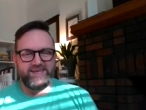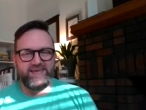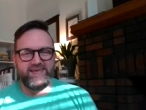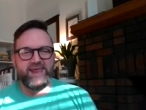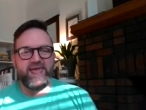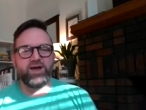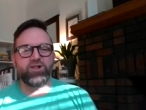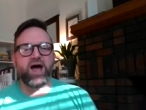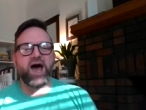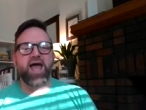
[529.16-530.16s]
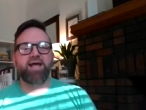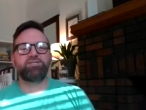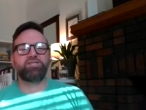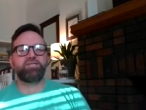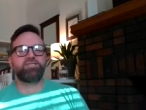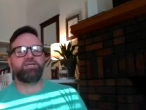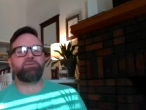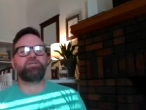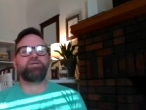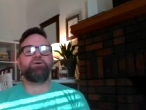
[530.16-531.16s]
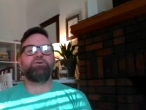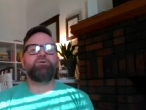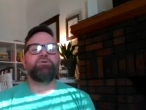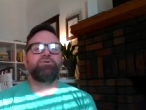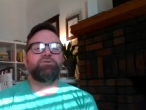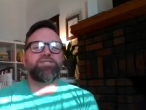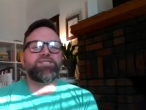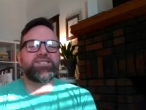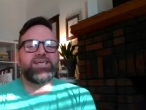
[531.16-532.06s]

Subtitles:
Inhale, high onto the tiptoes.